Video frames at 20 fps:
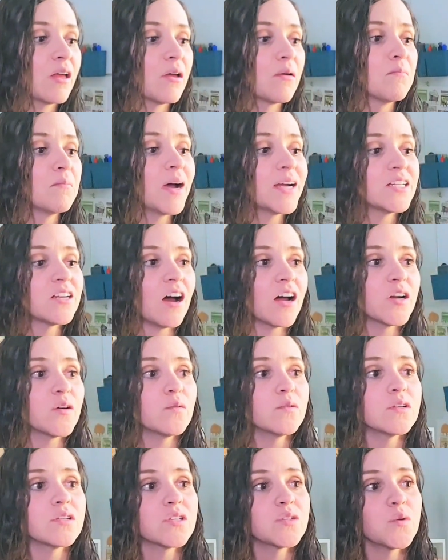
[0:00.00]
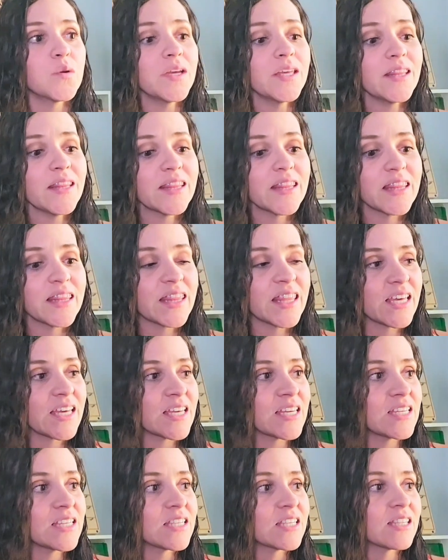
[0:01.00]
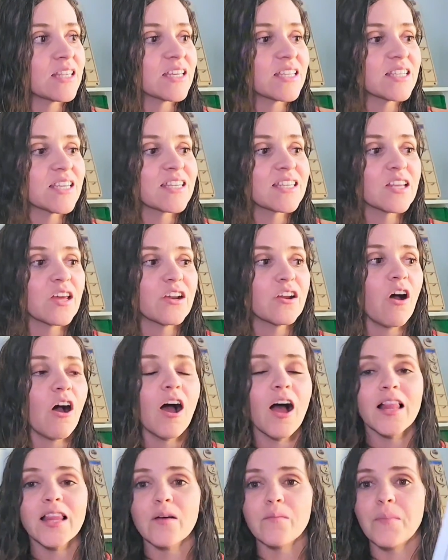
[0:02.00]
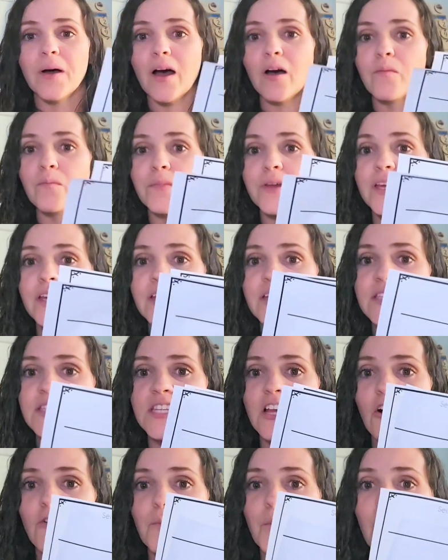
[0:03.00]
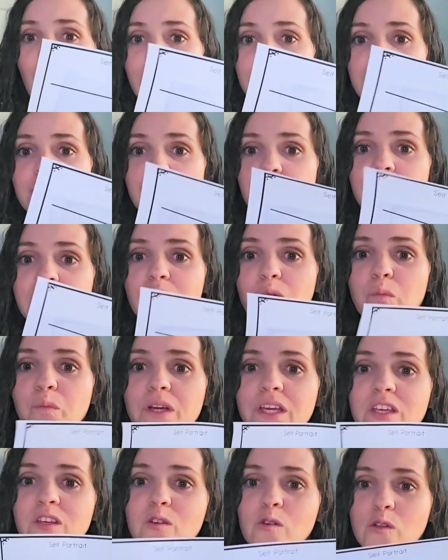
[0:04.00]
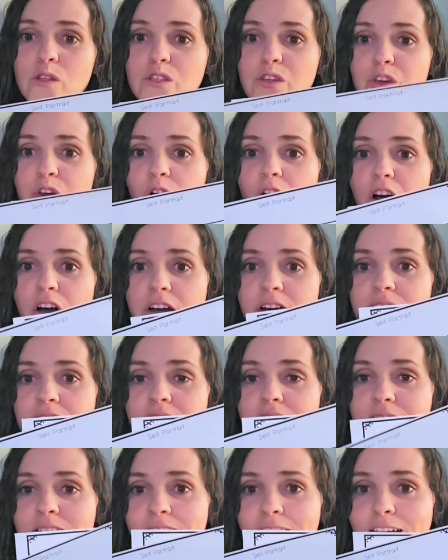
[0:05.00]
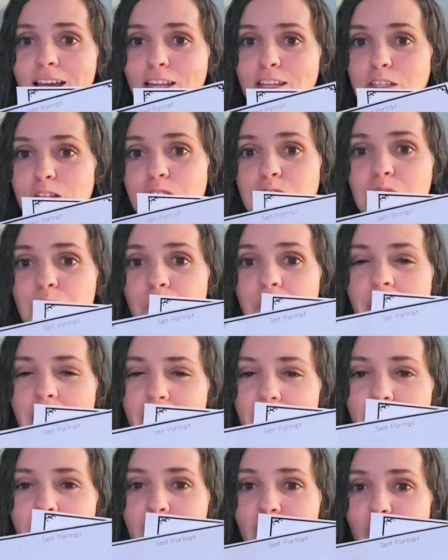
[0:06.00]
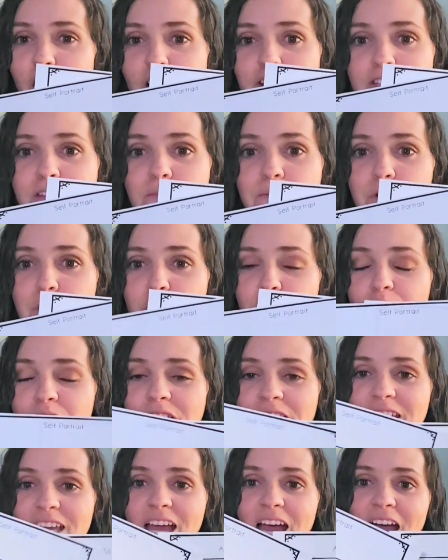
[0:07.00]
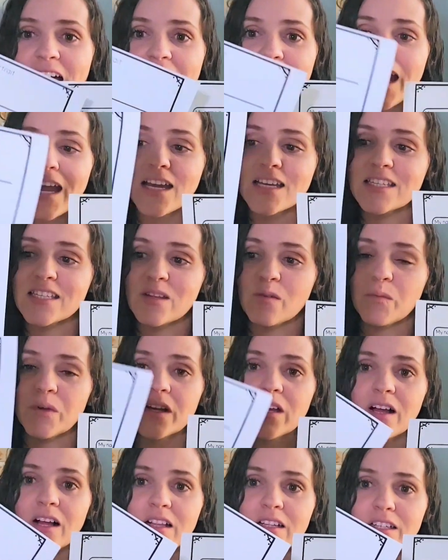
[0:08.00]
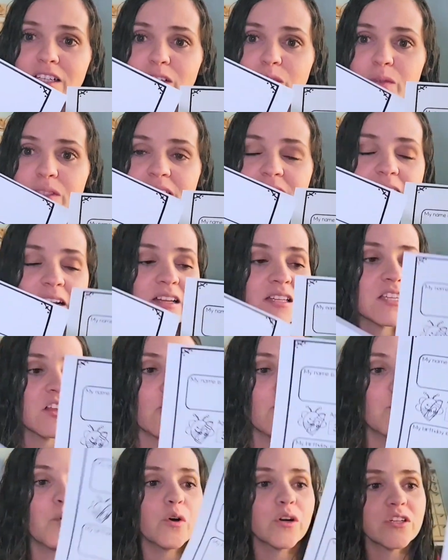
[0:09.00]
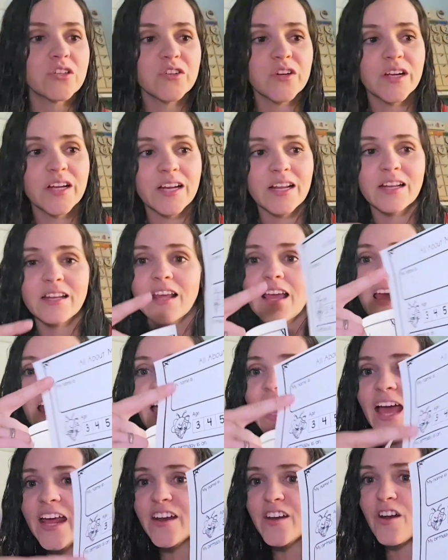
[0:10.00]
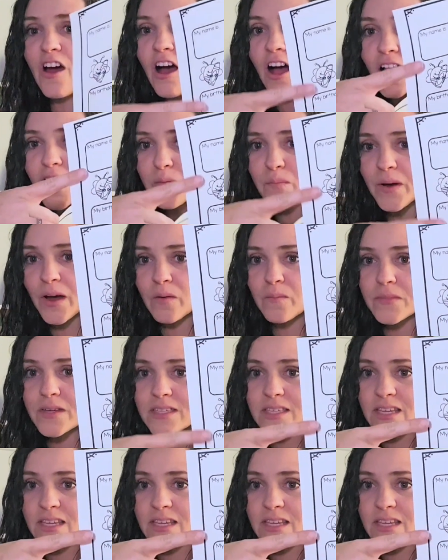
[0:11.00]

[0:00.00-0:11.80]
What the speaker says: my daughter was doing this is an all about me self-portrait. We used yarn to do the hair, some googly eyes, and we colored. We did a self-portrait and an all about me